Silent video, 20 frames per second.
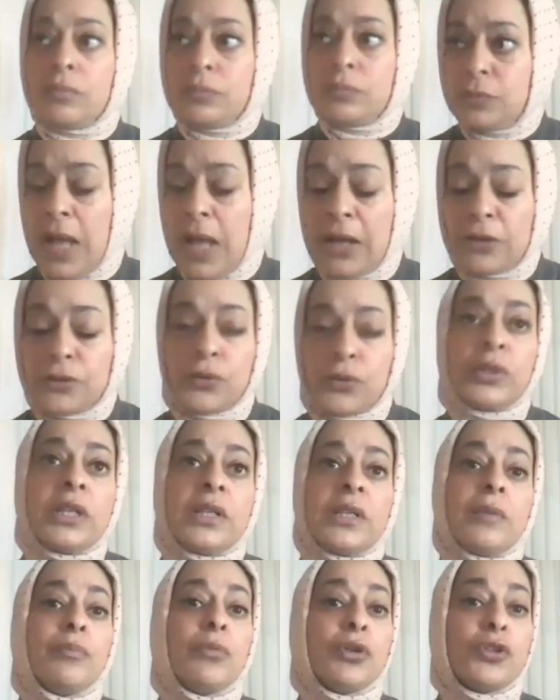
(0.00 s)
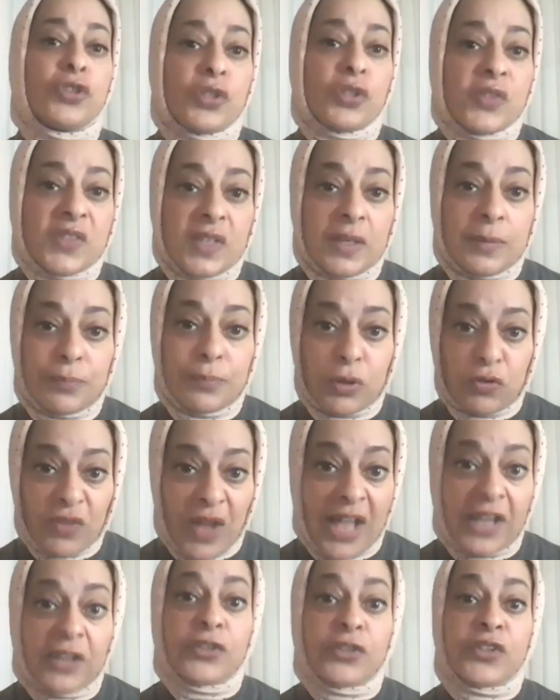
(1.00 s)
not only the emergency
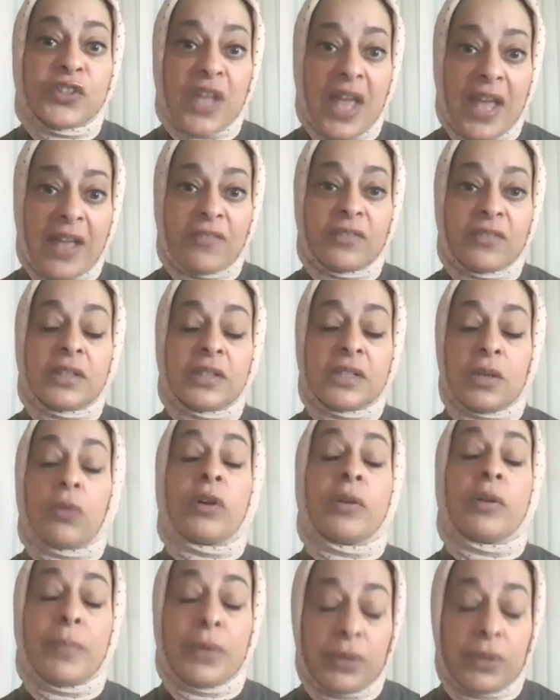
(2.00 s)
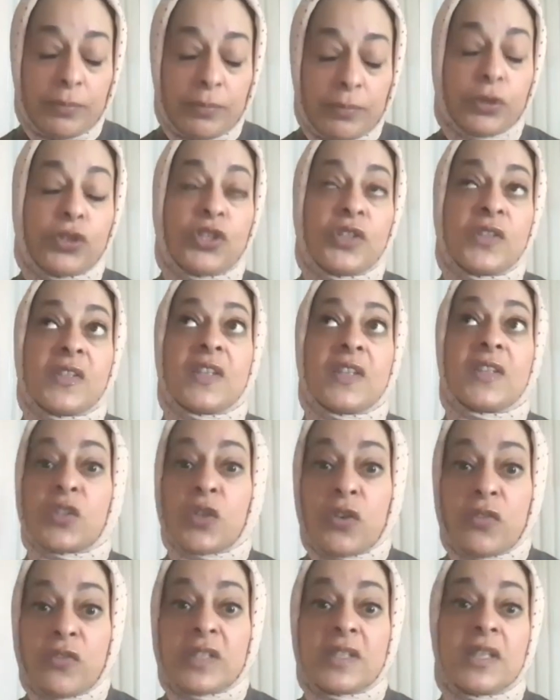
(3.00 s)
providers have it, or emergency
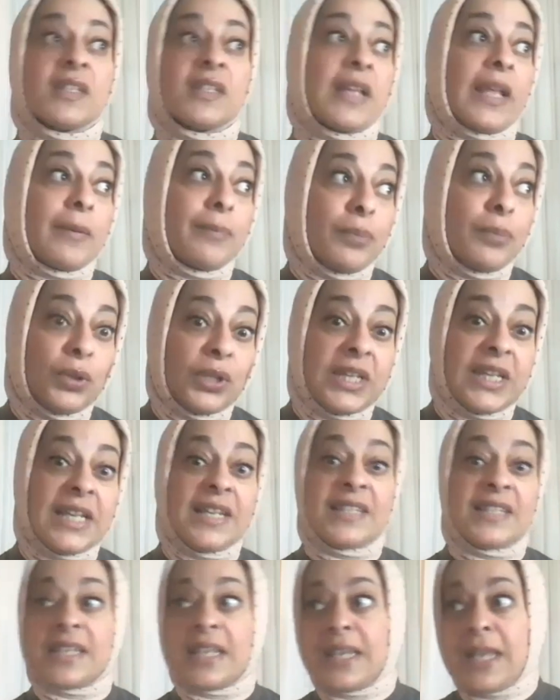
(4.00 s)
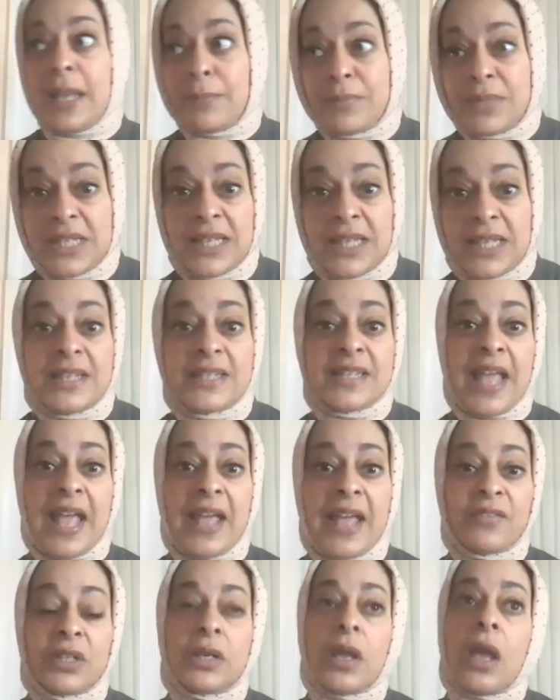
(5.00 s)
services like police, EMTs
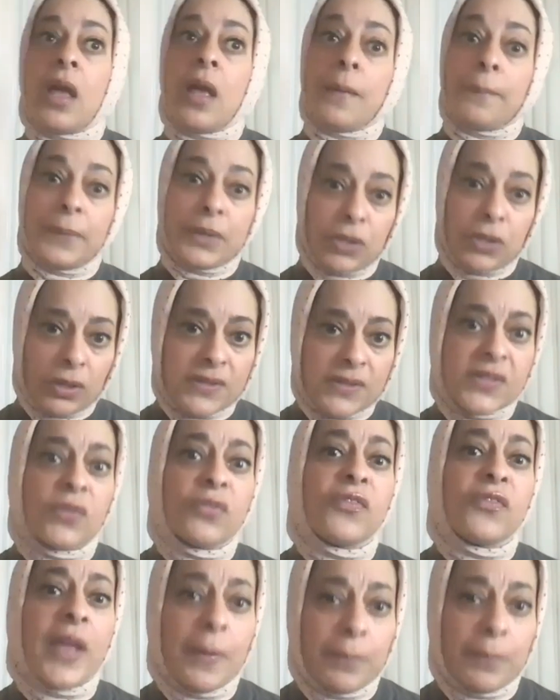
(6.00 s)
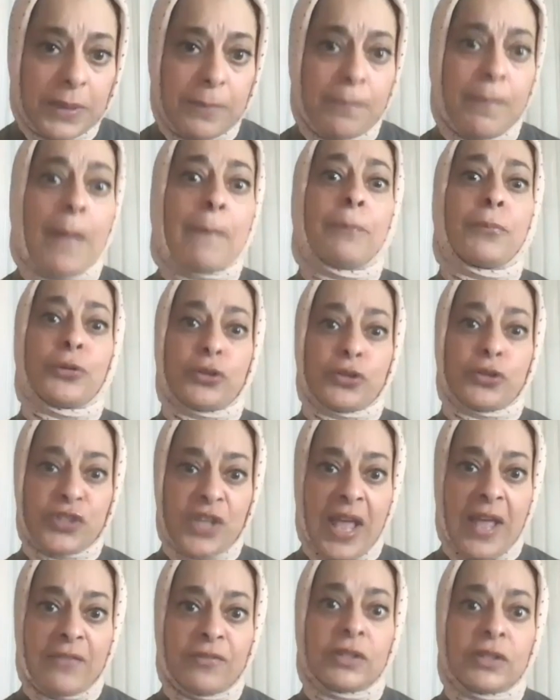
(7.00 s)
have it, but also family members
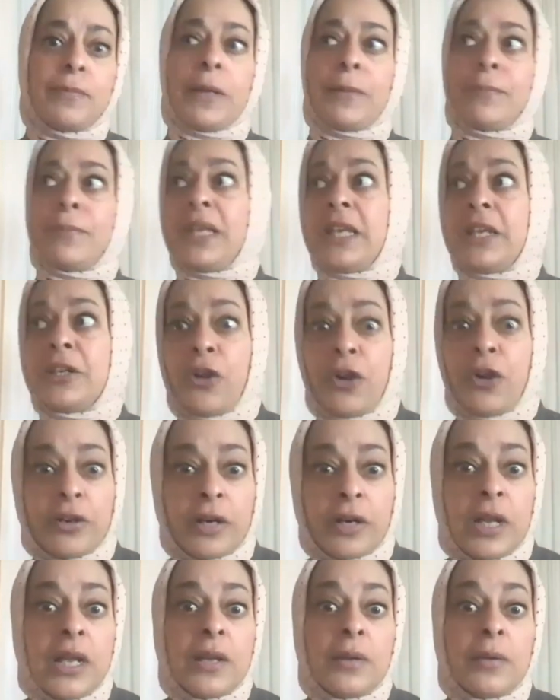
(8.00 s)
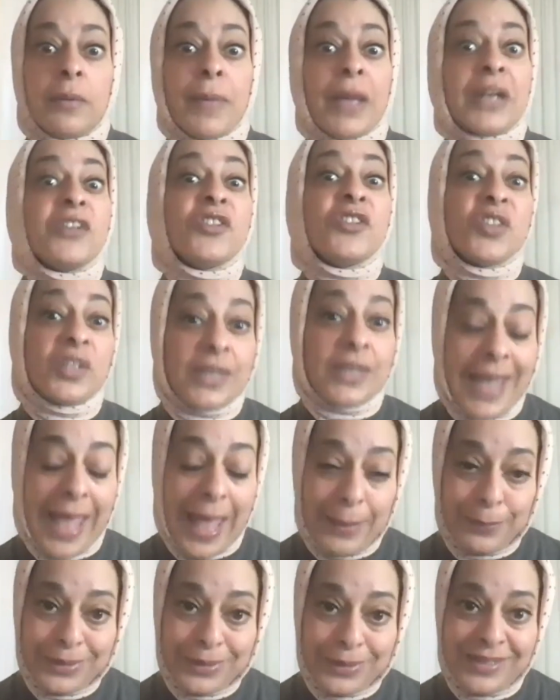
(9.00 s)
have it. Maybe in our medicine
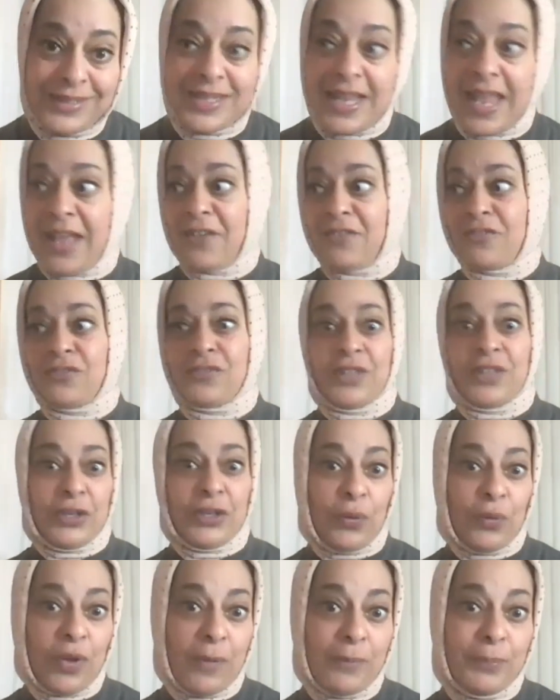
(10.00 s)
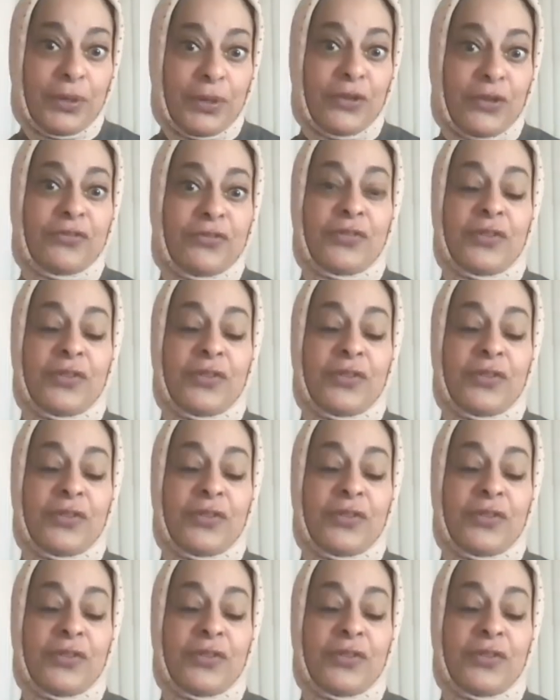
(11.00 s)
cabinet have, a couple of